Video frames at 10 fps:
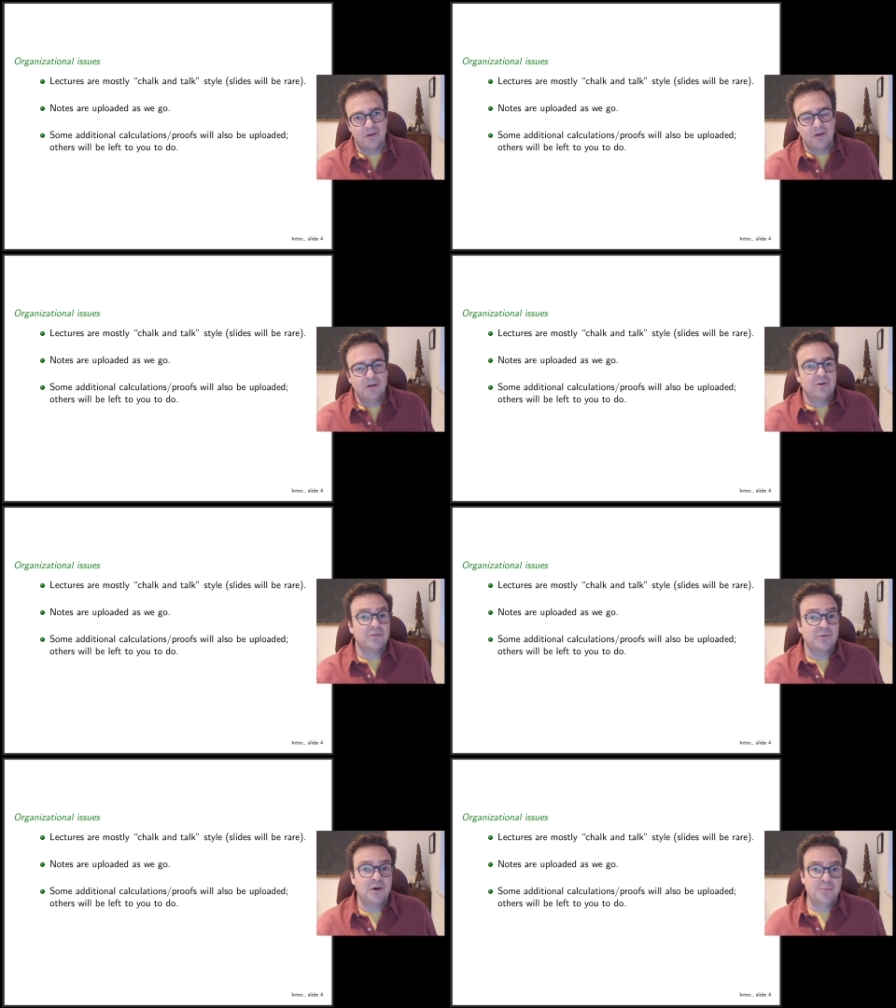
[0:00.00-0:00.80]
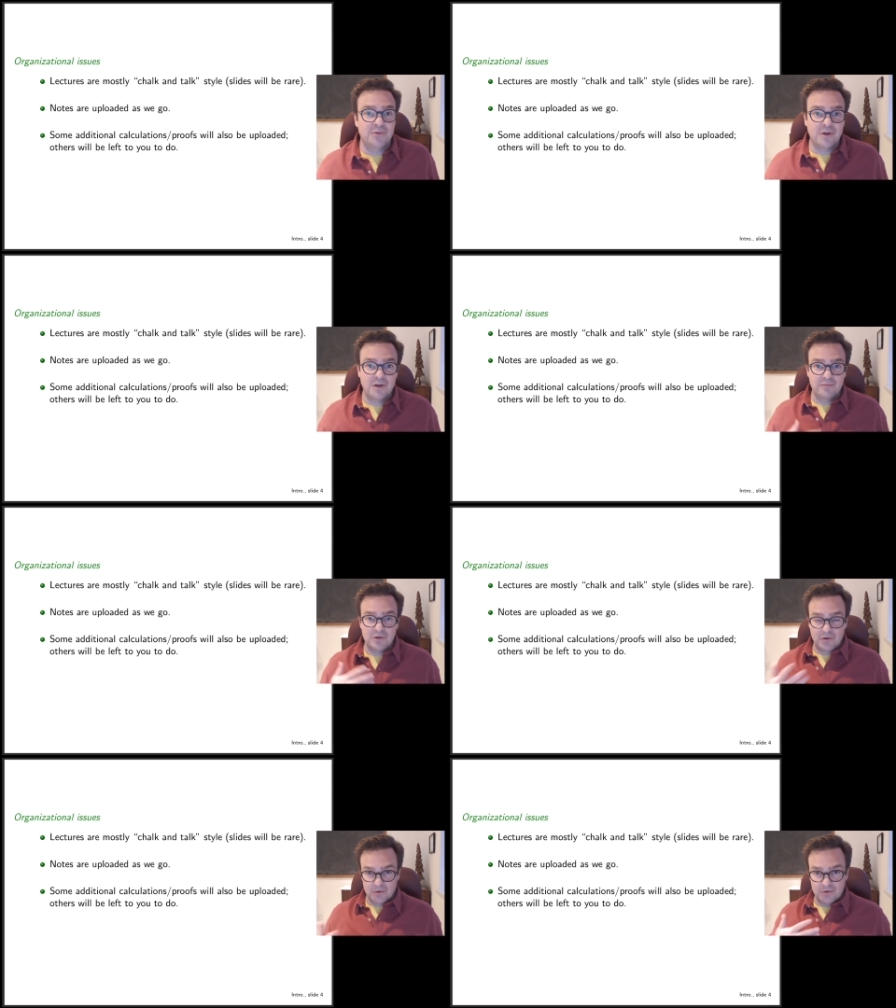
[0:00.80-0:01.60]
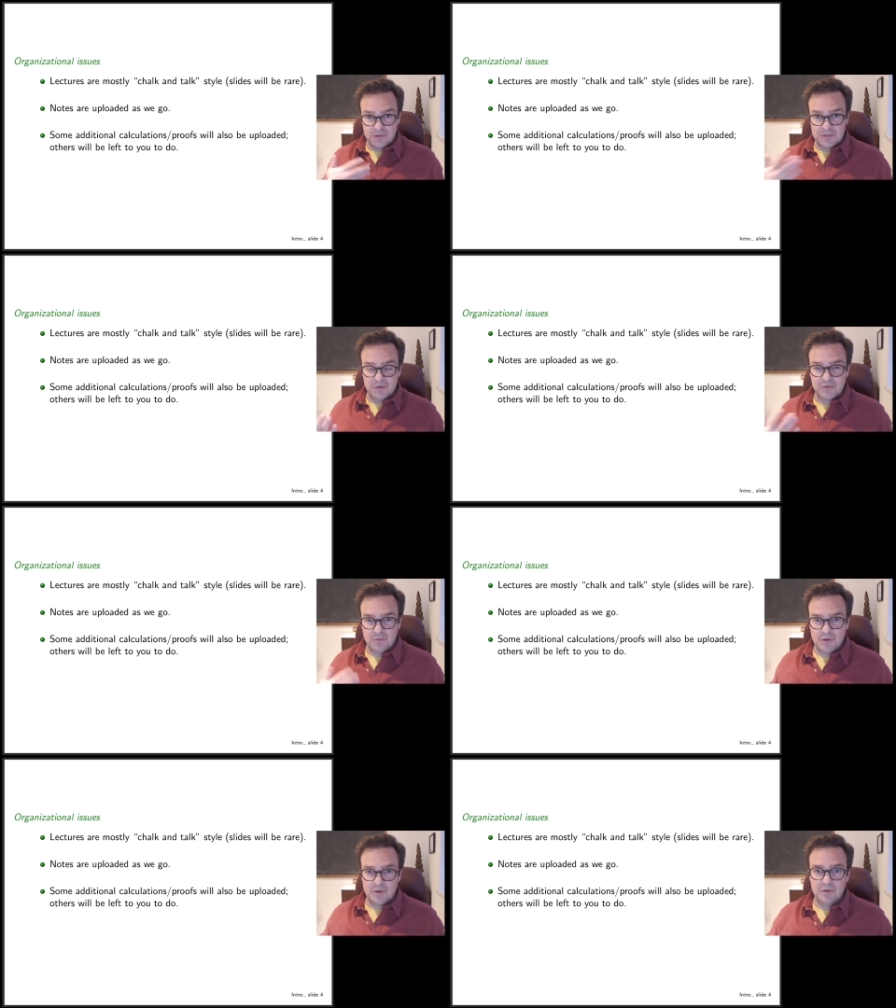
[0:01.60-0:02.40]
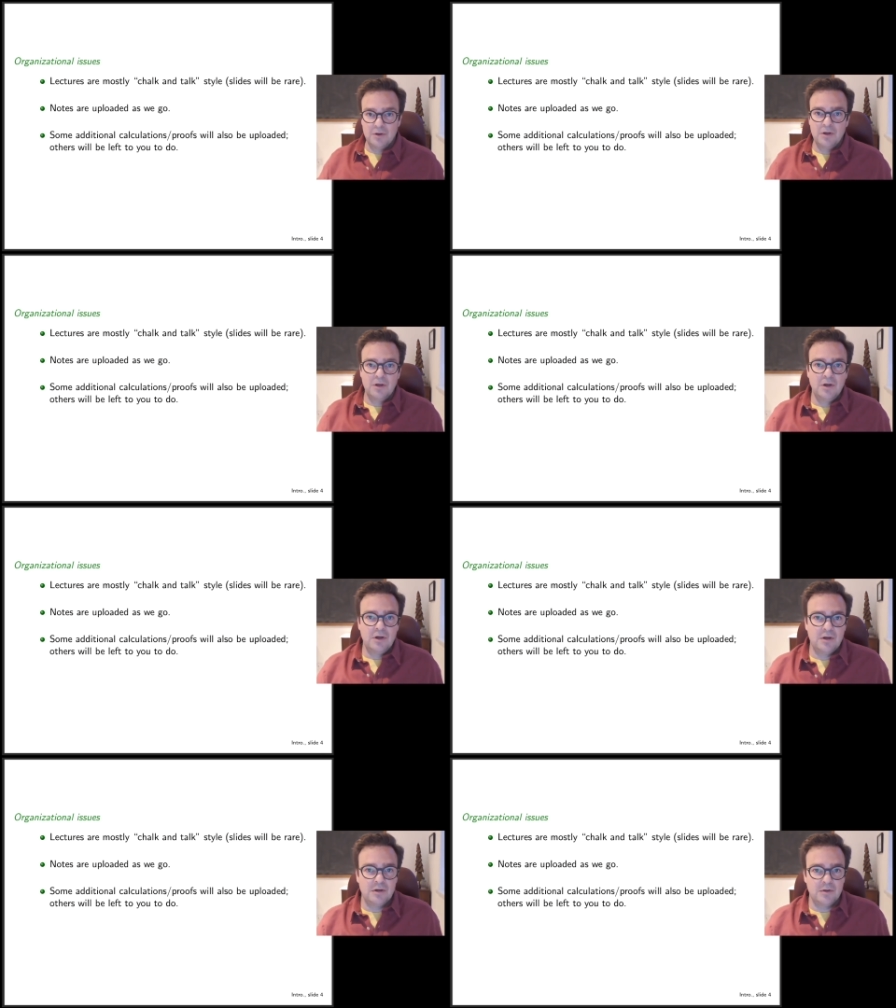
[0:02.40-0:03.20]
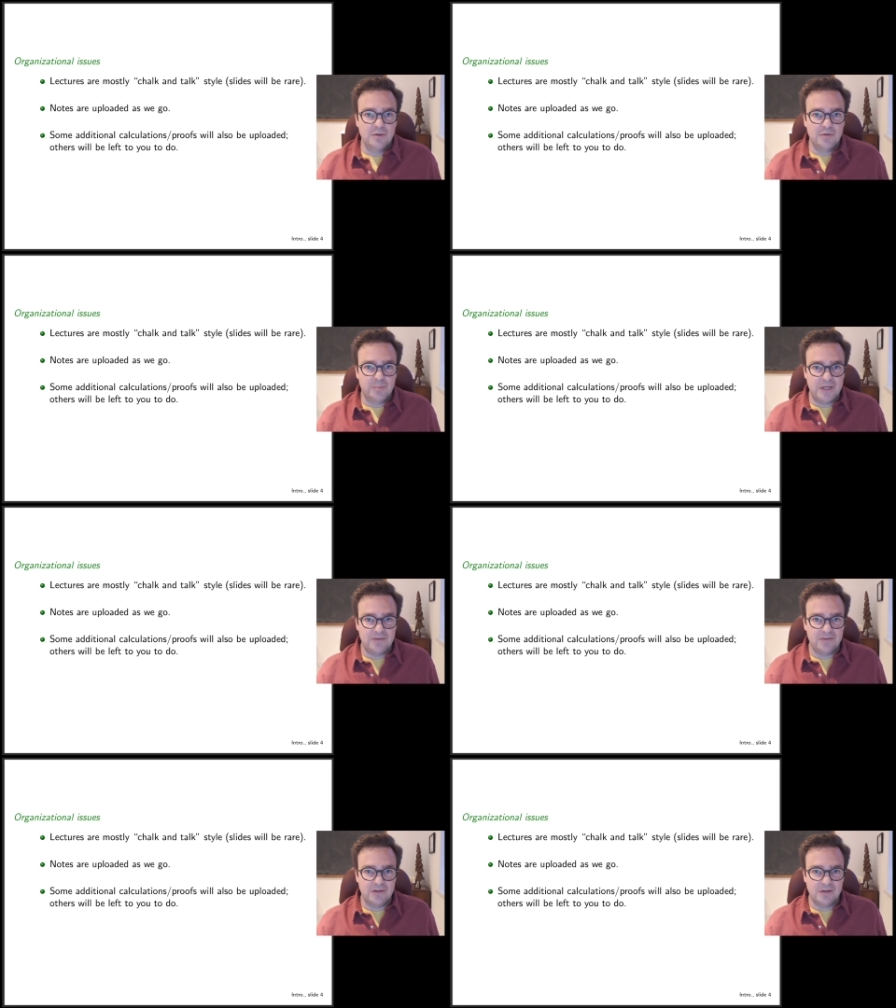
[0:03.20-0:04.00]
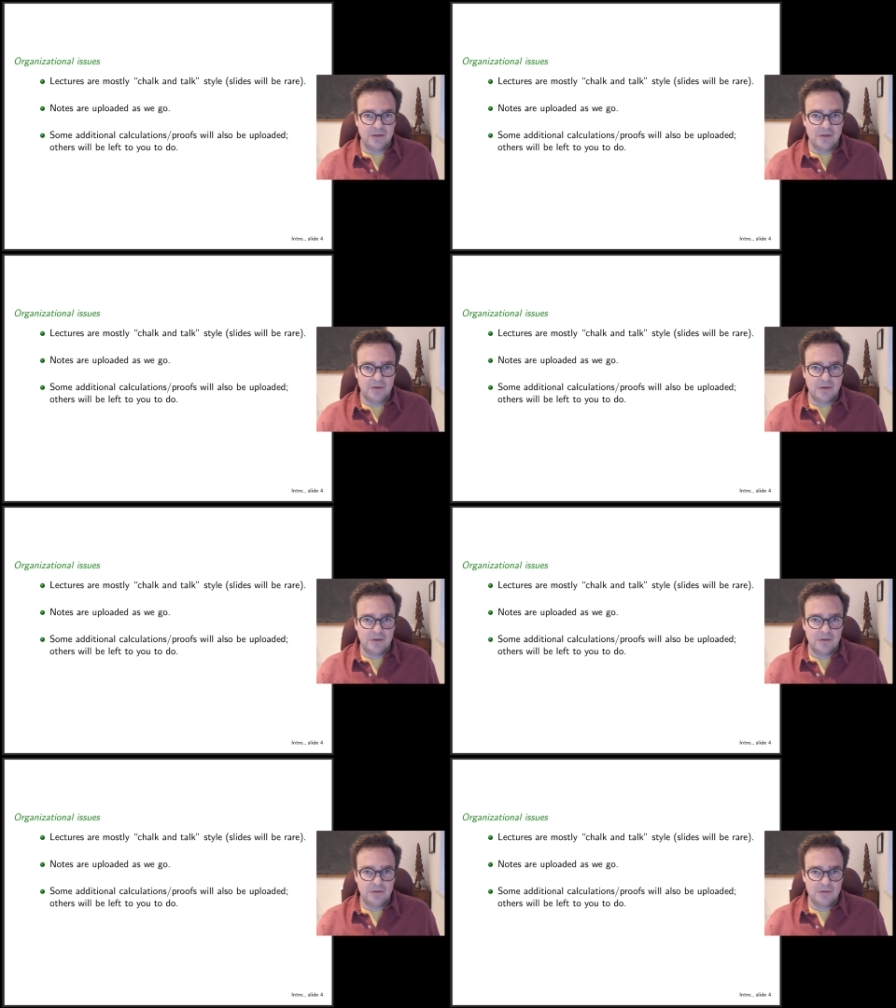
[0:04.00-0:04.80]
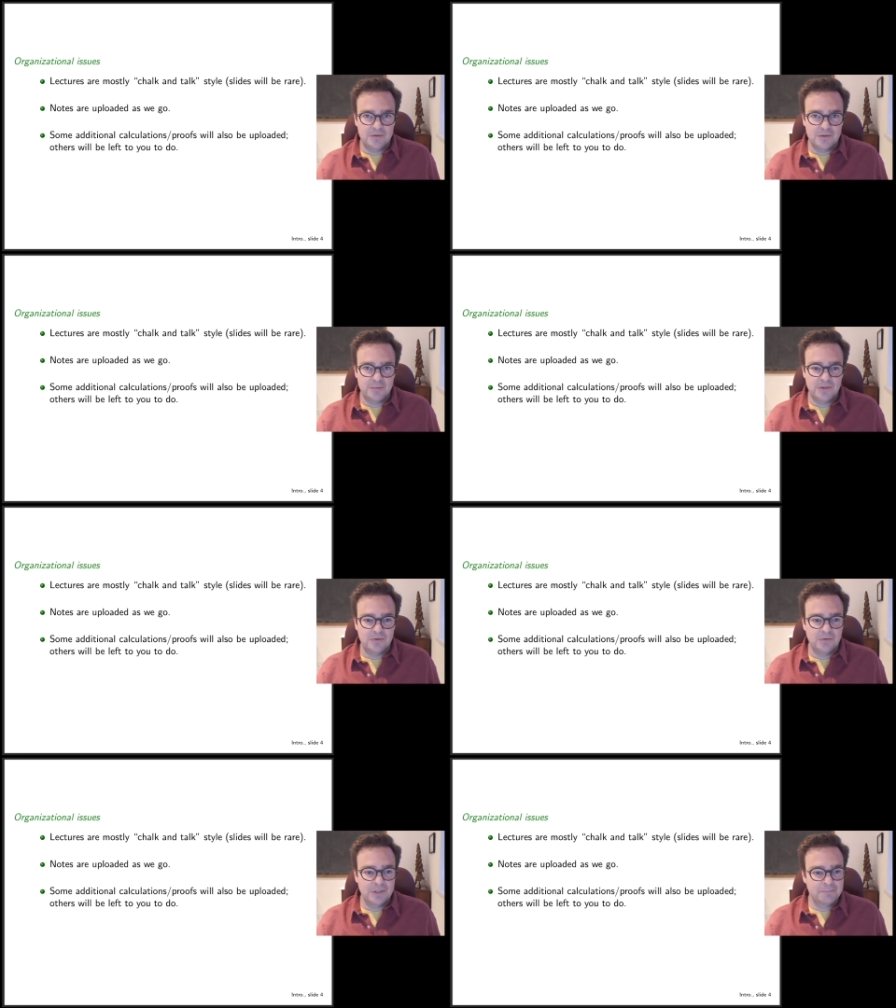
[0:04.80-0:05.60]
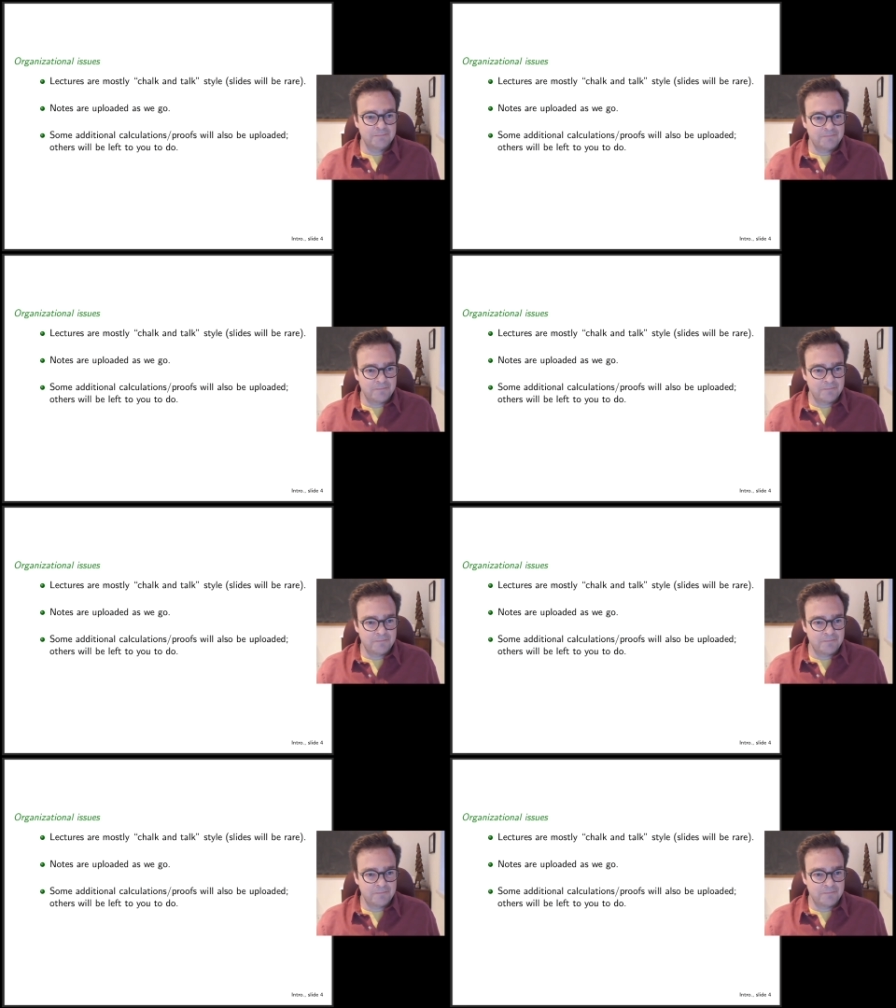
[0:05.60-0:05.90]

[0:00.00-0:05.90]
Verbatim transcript: It also helps to kind of encourage this, uh, uh, this pacing uh, that you should be doing.